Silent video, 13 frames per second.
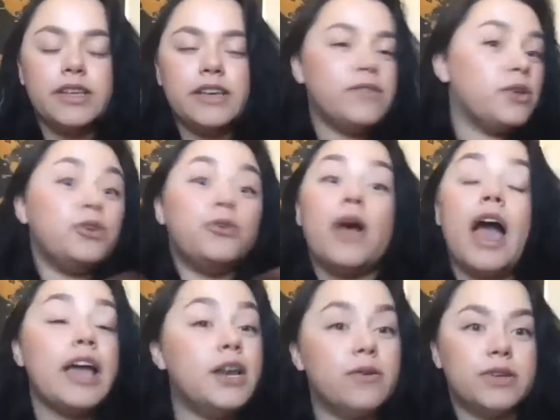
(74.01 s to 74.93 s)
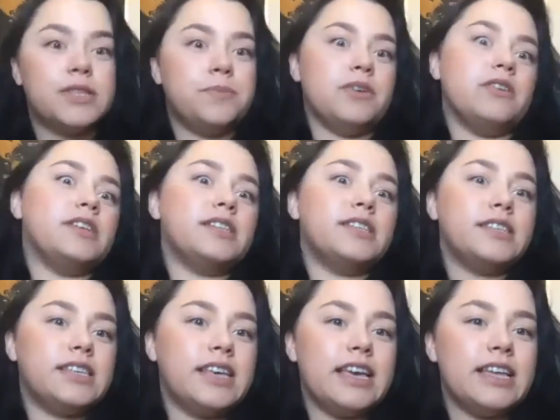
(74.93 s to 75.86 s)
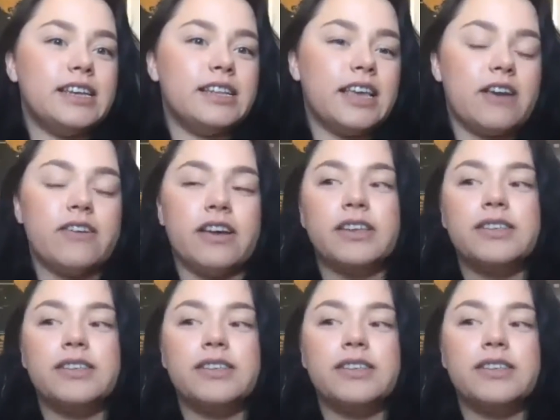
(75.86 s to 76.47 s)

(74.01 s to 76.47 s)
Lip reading: even though you had no experience in the area.